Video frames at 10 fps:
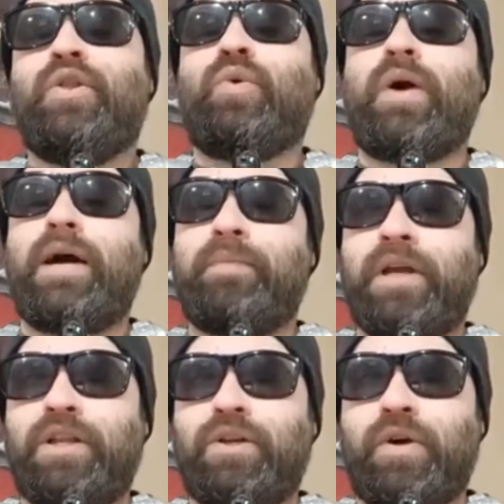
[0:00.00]
The way I'm
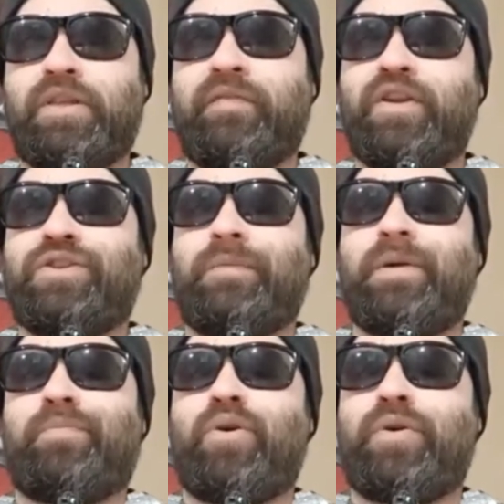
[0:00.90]
going to do it, the video is going
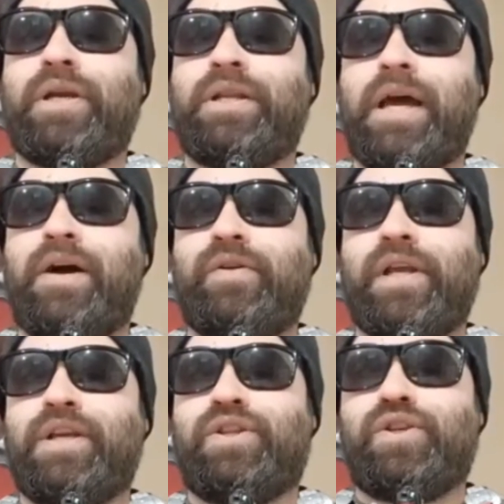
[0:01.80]
to be broken down
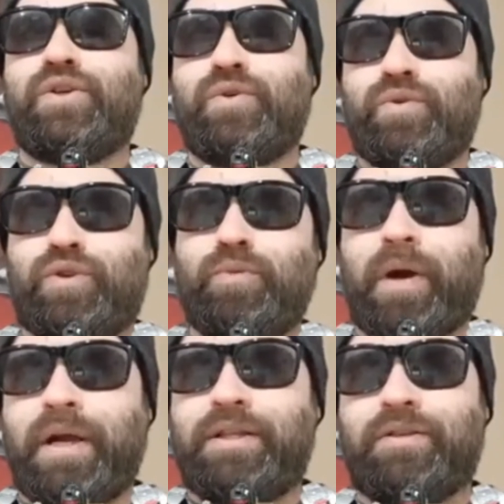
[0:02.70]
into two
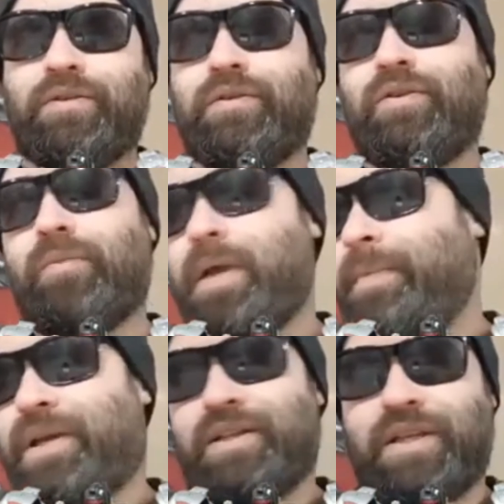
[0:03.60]
parts, or
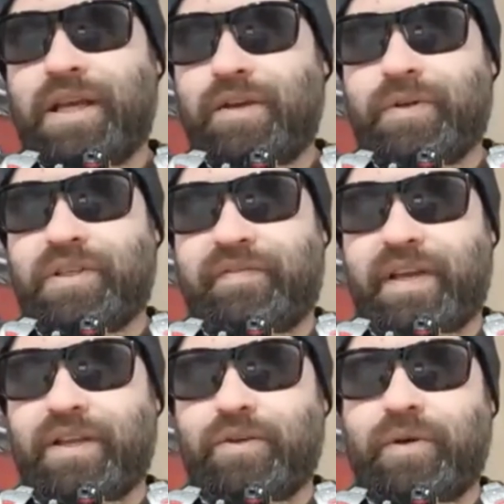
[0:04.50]
maybe continuous if I
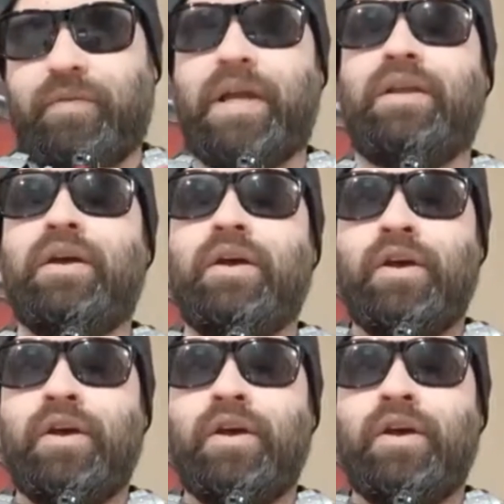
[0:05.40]
can do it right.